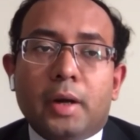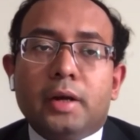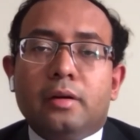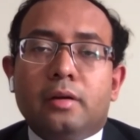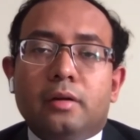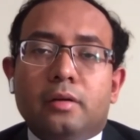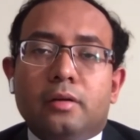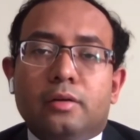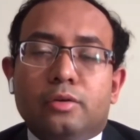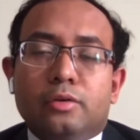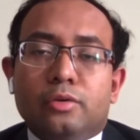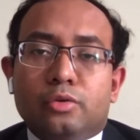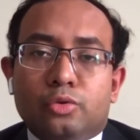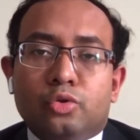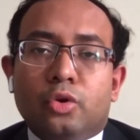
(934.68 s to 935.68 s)
But
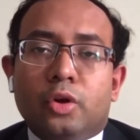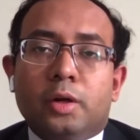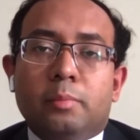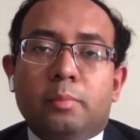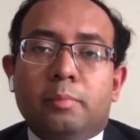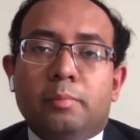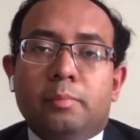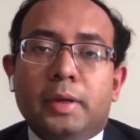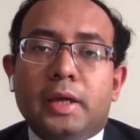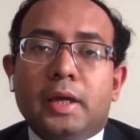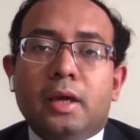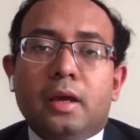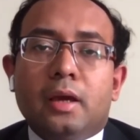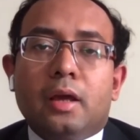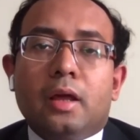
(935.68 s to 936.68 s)
should
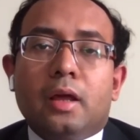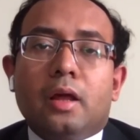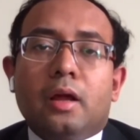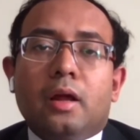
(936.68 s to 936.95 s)
be